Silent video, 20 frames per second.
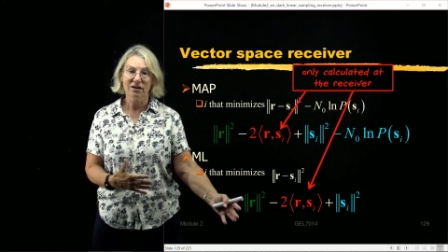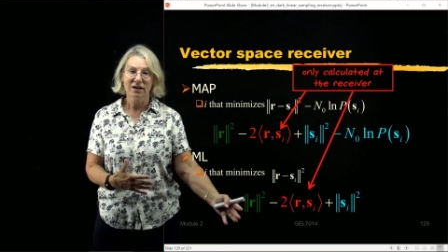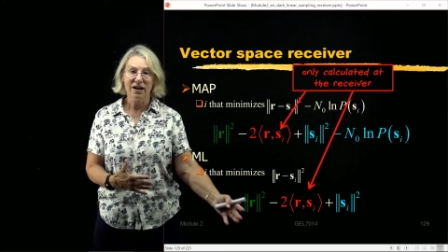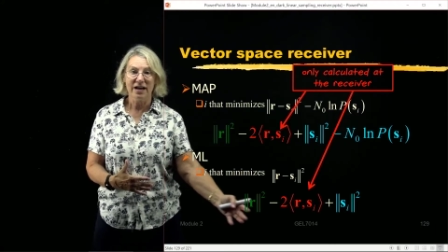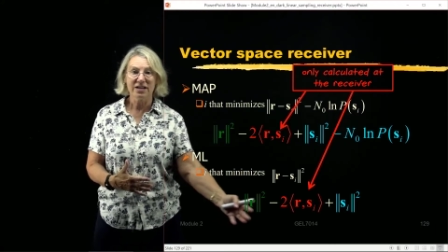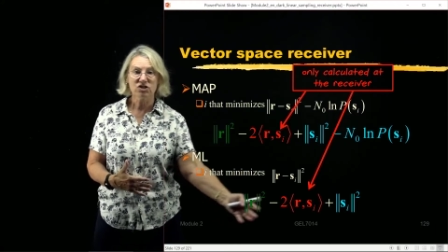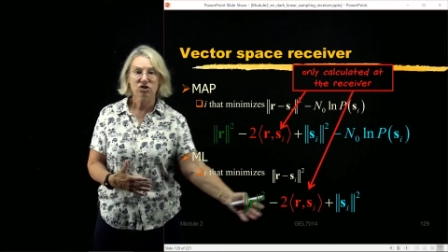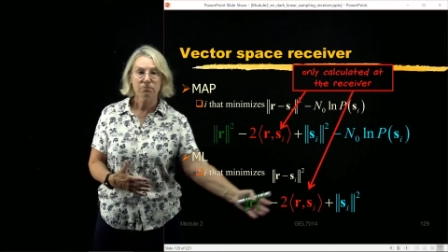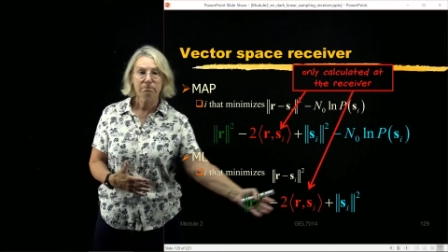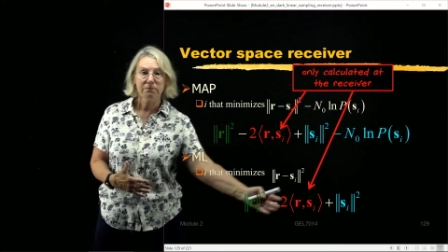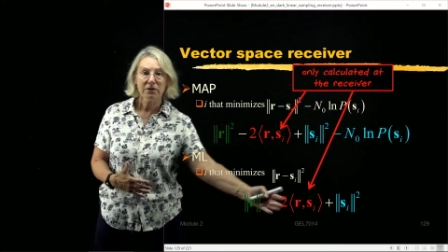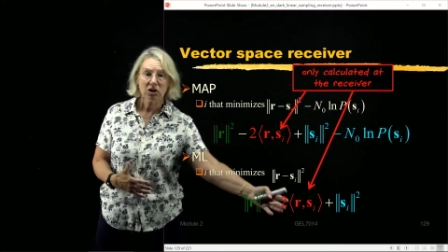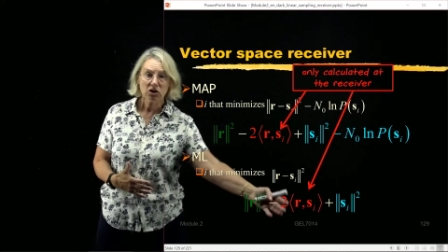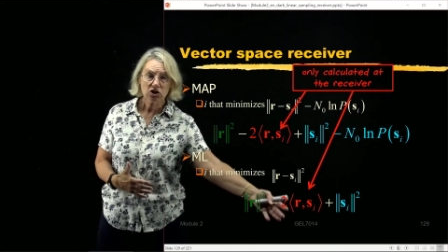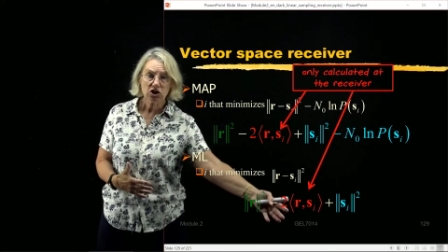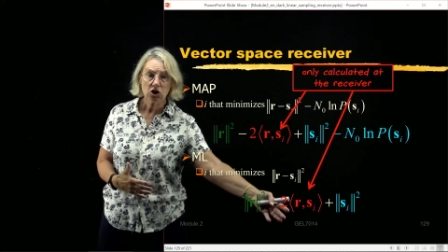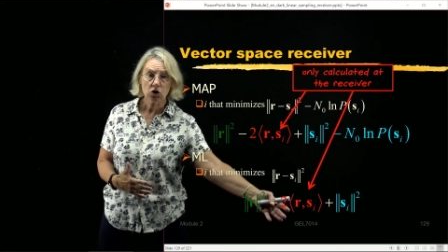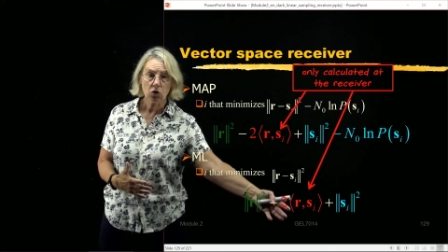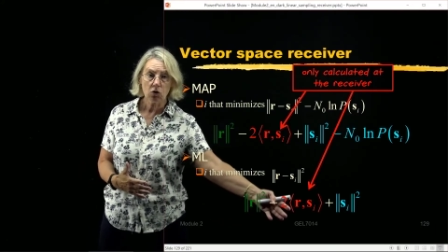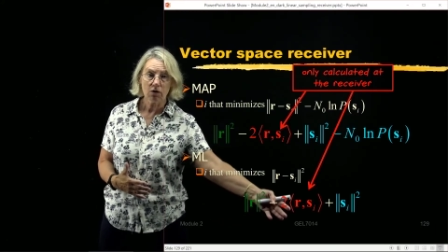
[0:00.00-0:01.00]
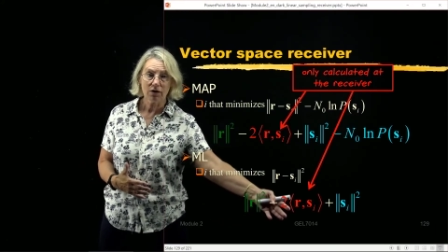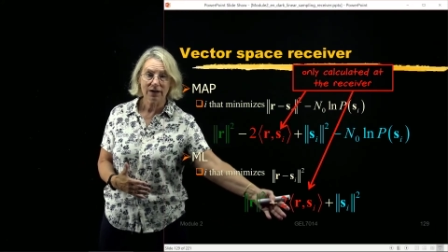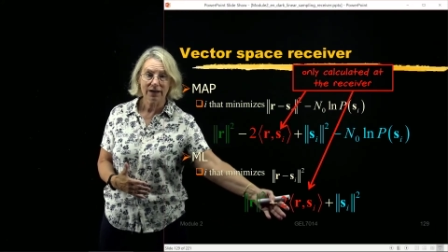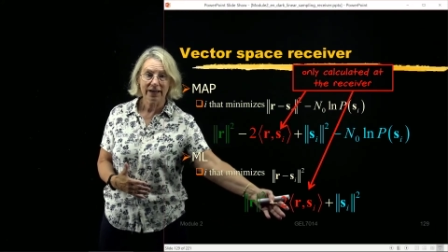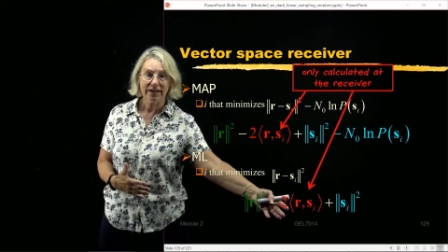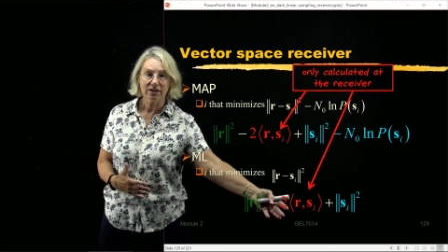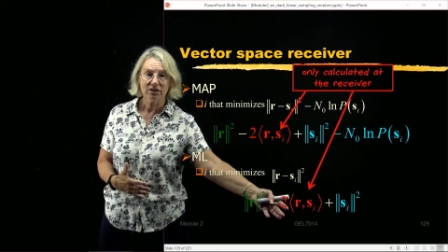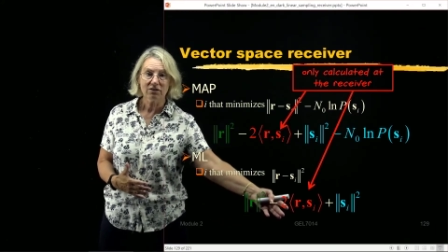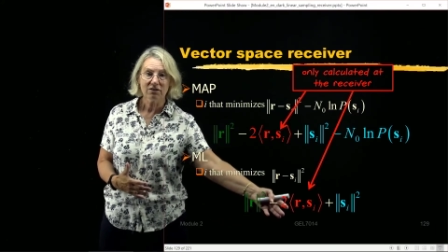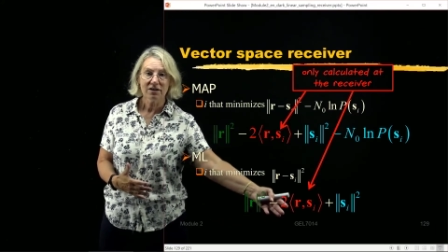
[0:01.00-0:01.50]
I should build a
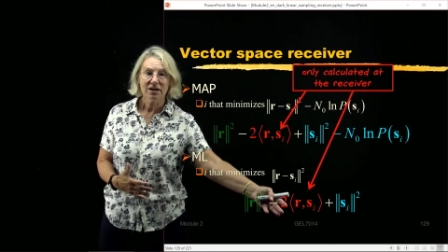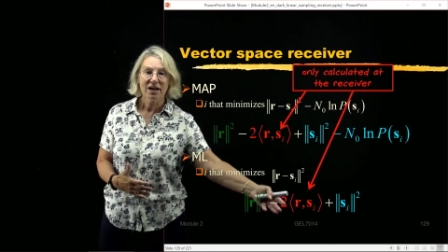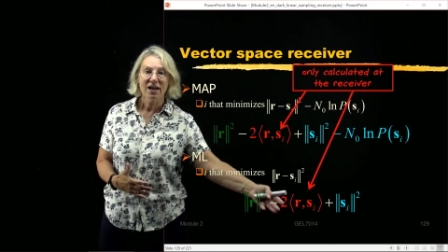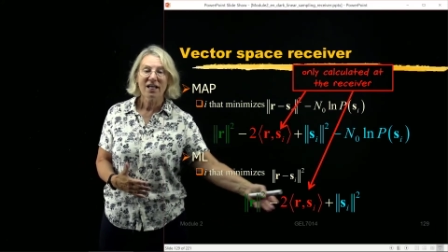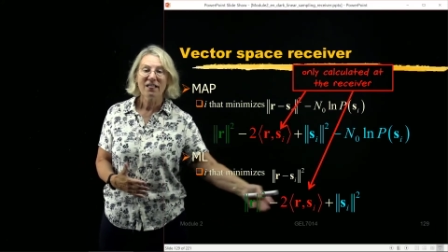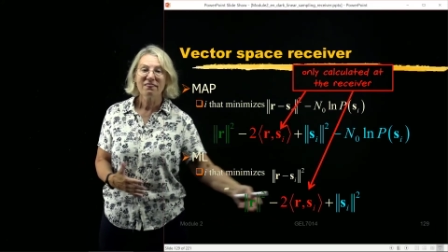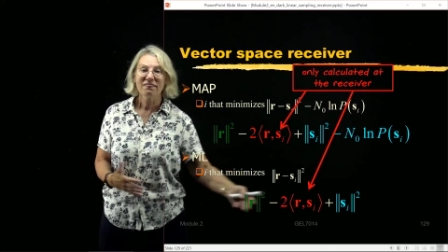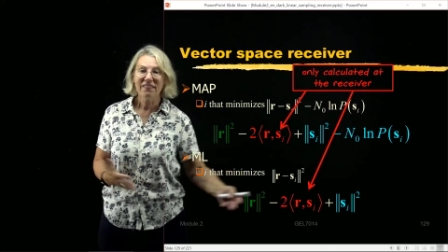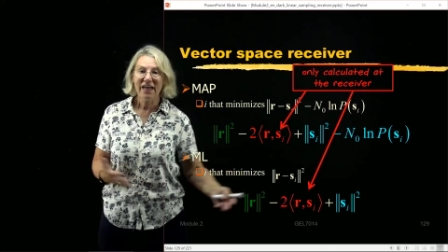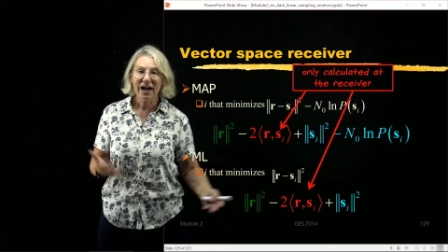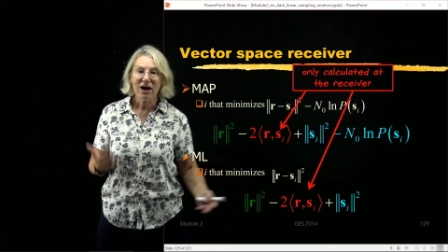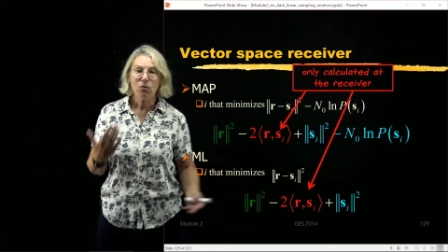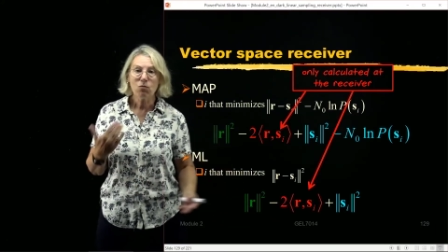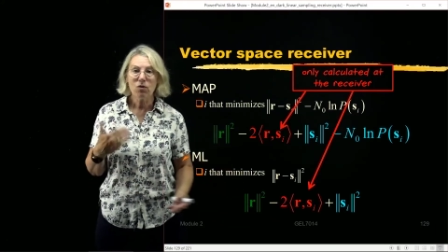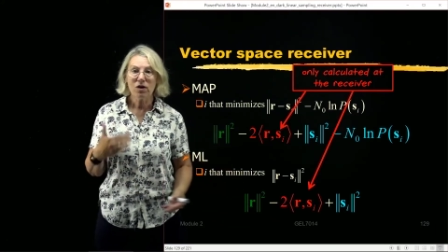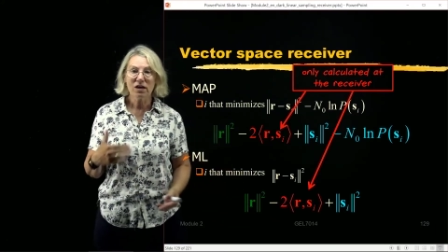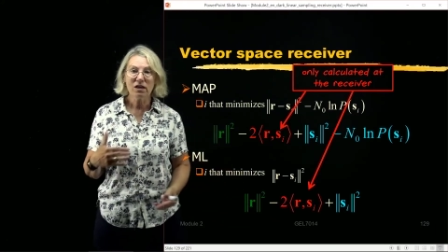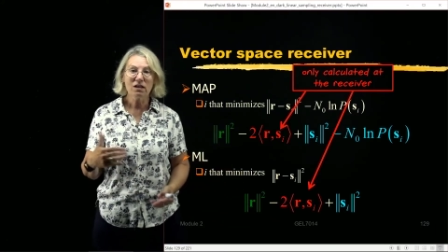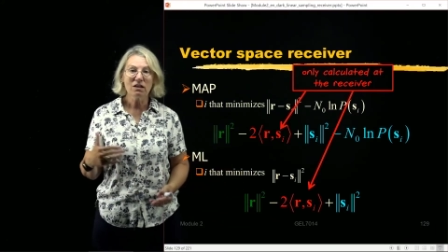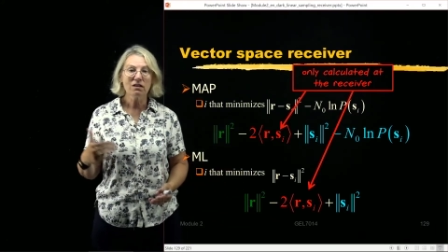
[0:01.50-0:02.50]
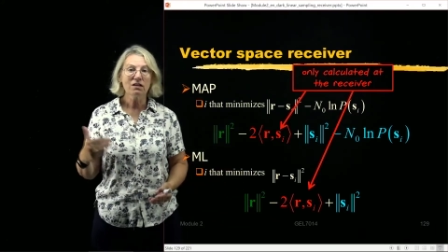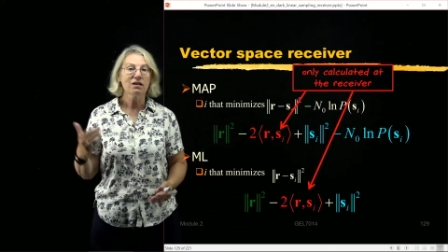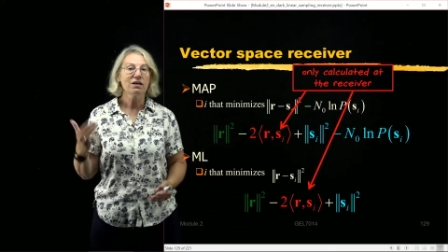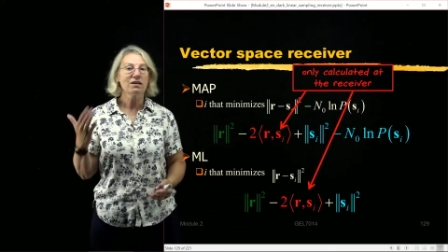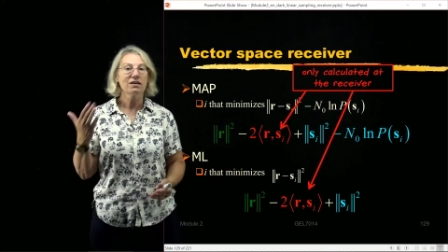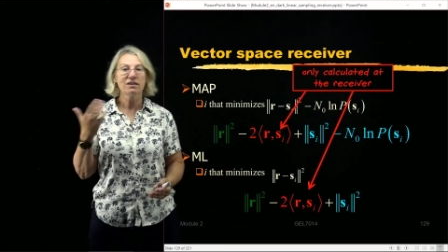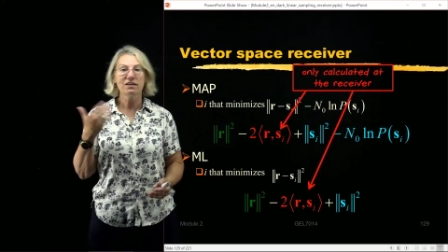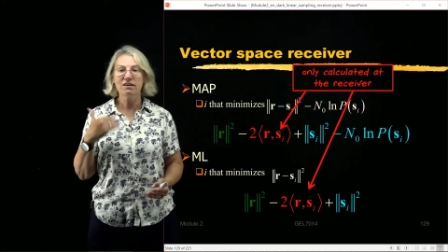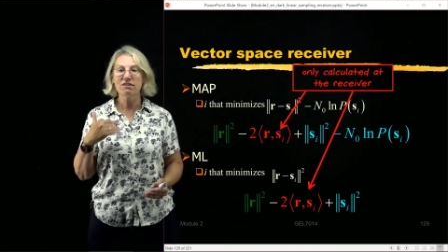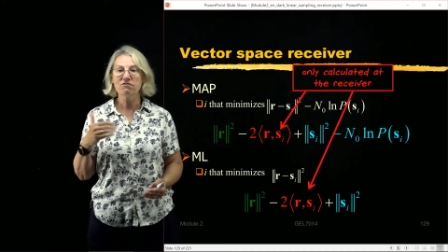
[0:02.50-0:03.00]
correlator that will
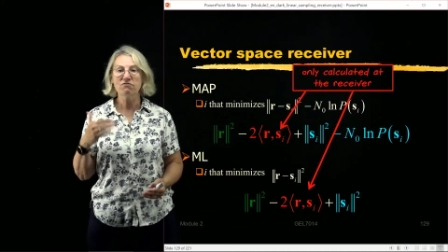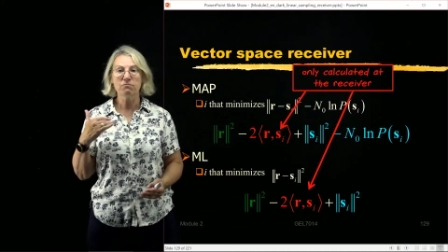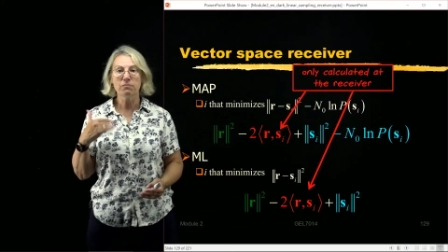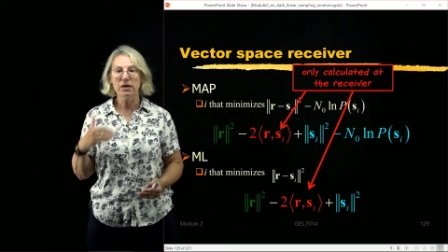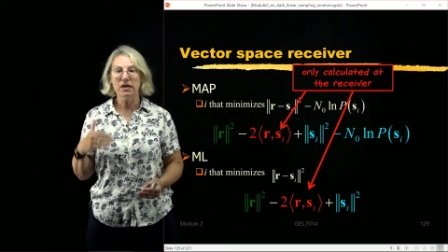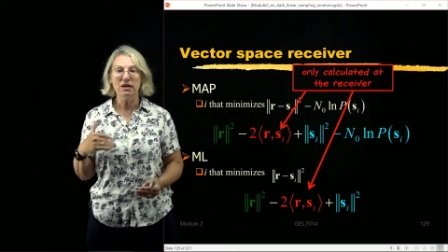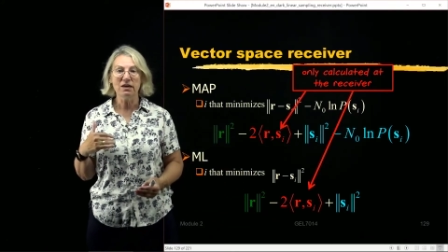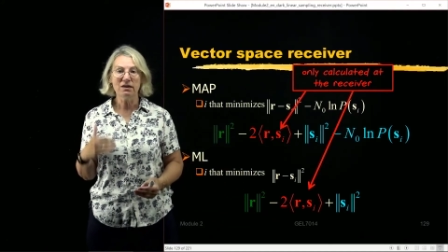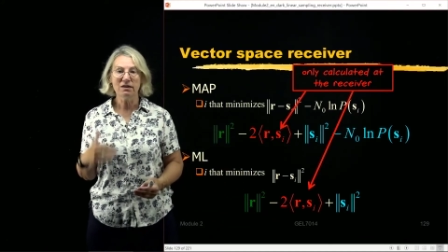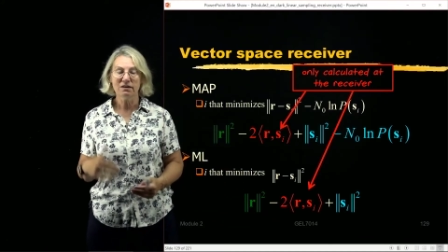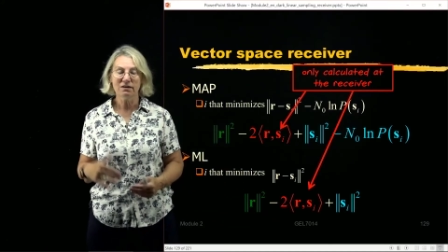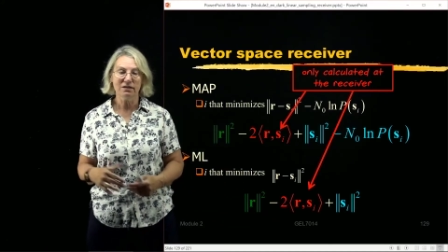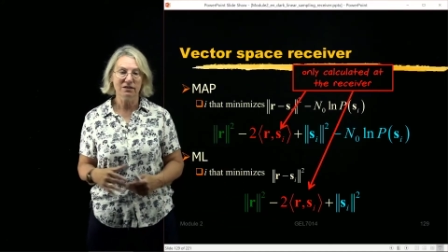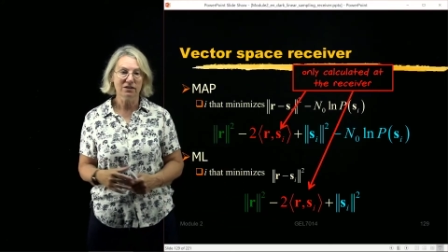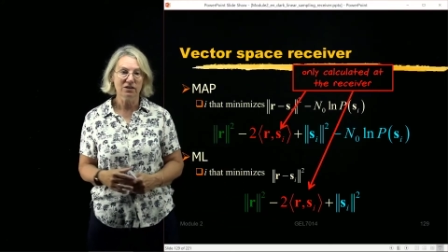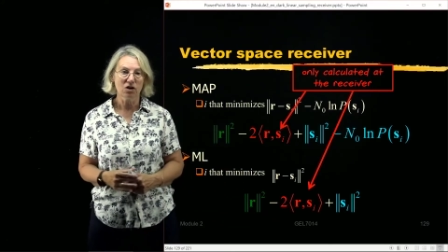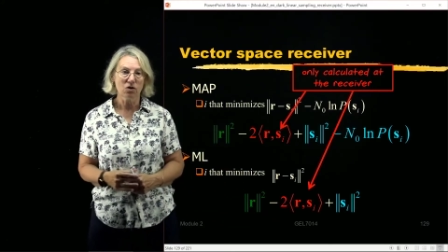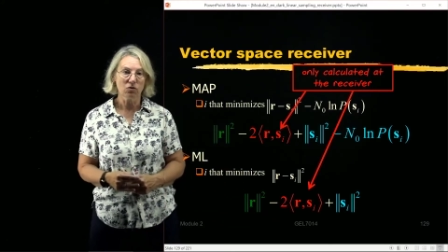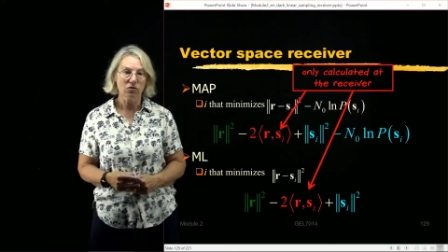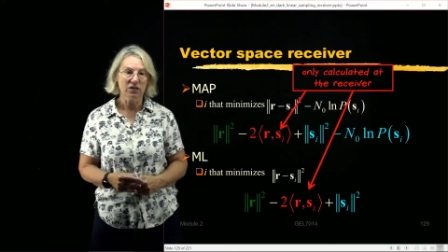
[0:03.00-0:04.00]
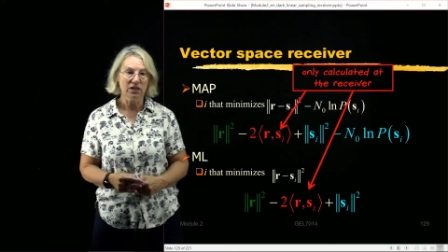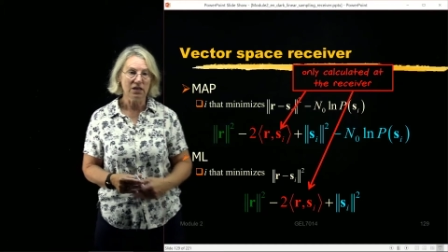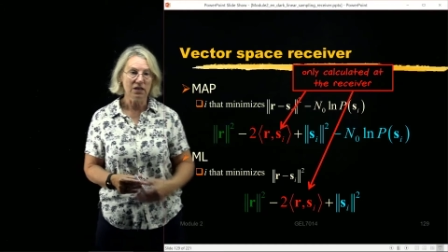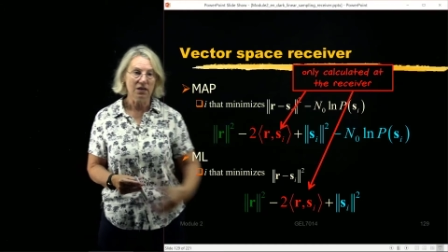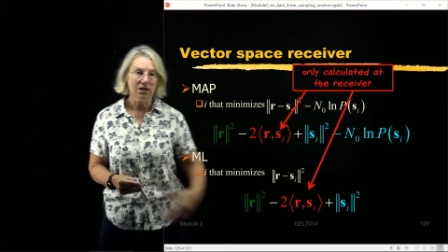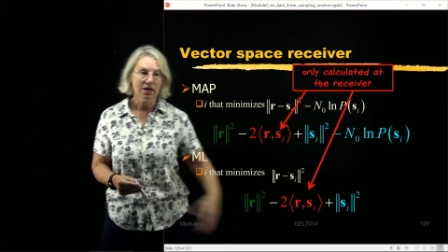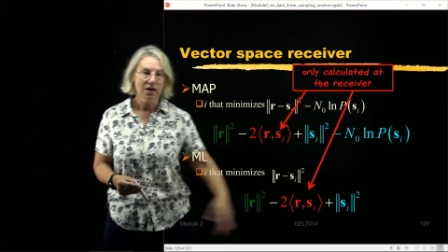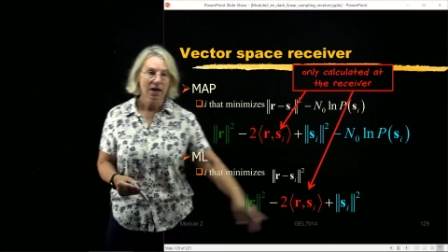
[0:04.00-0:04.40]
give me, the